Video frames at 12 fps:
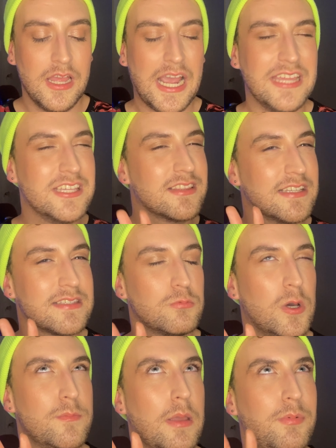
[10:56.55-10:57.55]
I think this
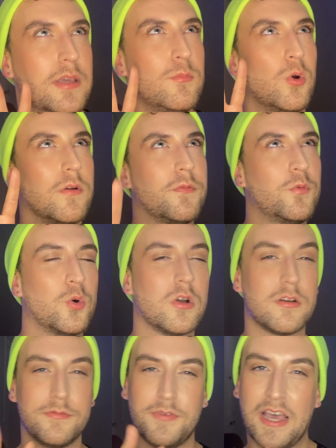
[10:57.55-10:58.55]
one might be a more 4
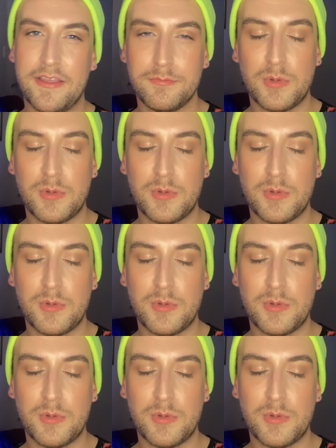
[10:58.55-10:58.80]
or 5